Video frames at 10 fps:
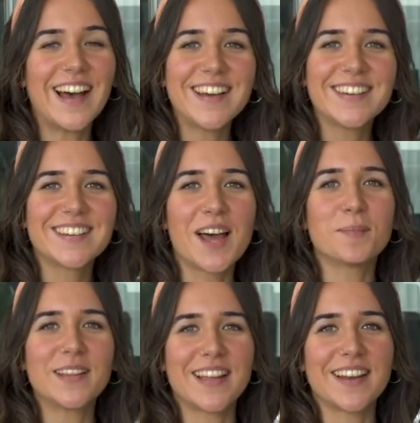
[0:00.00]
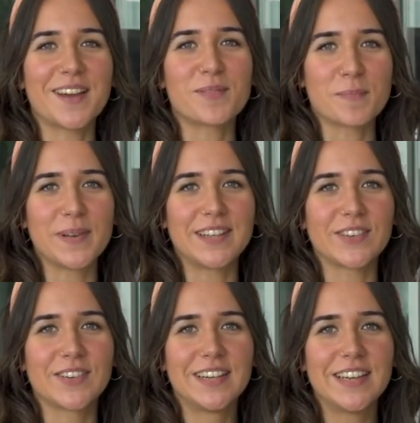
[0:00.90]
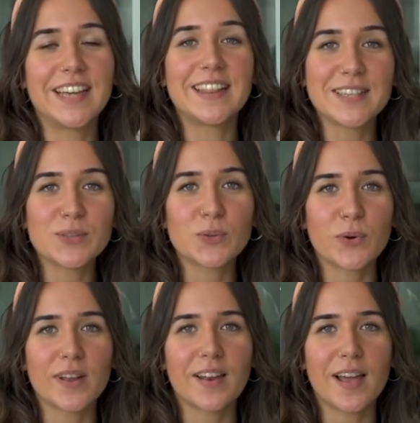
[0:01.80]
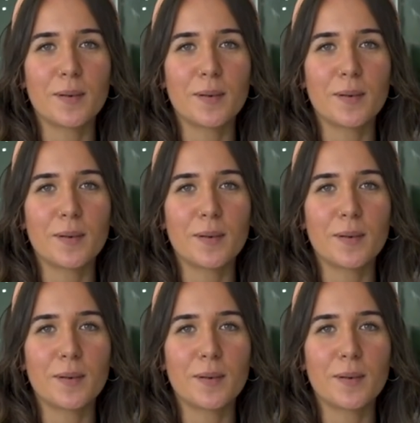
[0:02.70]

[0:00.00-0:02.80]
Hi, I'm Natalia from Plecto. In this tutorial,